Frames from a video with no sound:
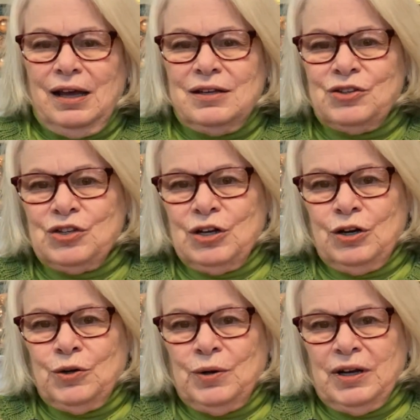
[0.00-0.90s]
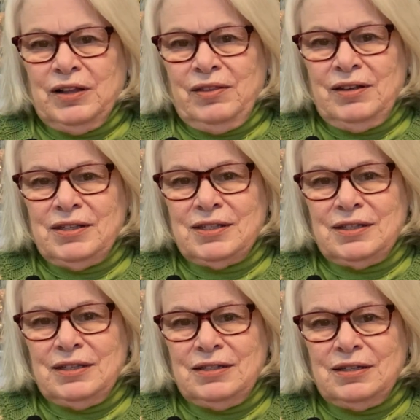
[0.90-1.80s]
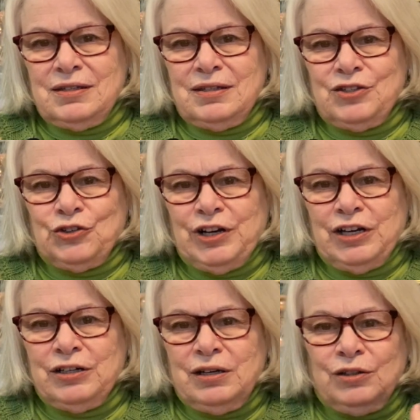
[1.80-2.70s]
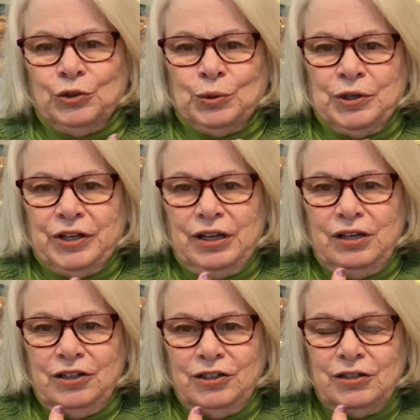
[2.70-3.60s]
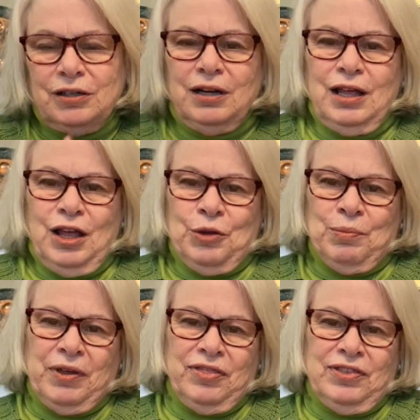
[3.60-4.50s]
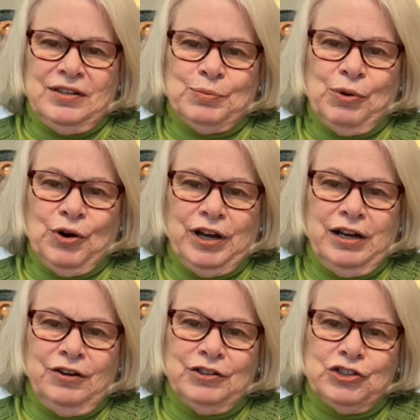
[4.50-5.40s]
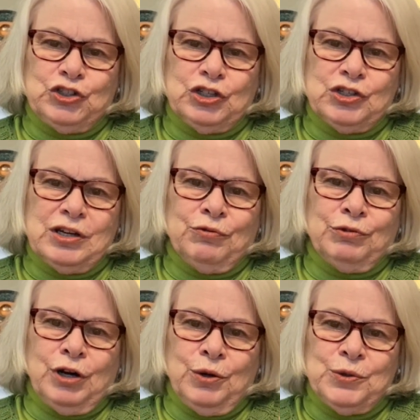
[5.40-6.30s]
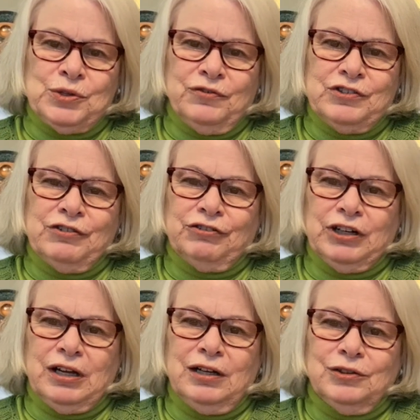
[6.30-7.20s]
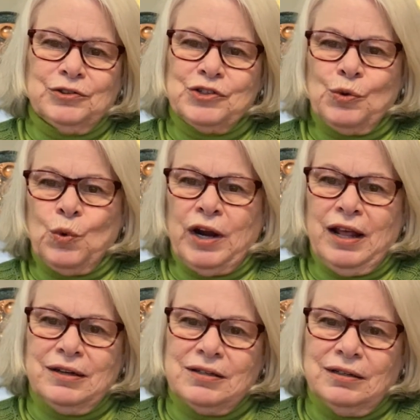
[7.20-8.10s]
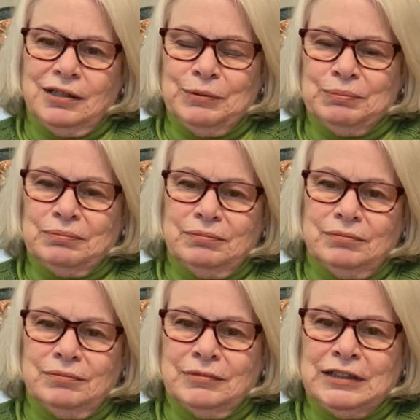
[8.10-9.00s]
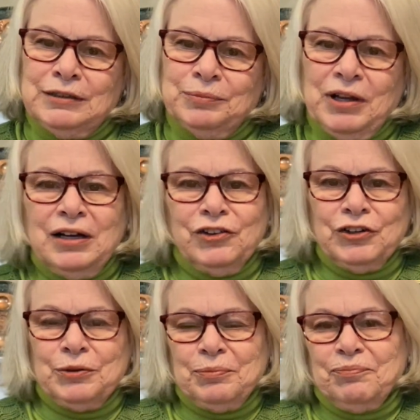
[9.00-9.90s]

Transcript: So this is the stranded color work here, but this part here is just rows of different colors, so one at a time color.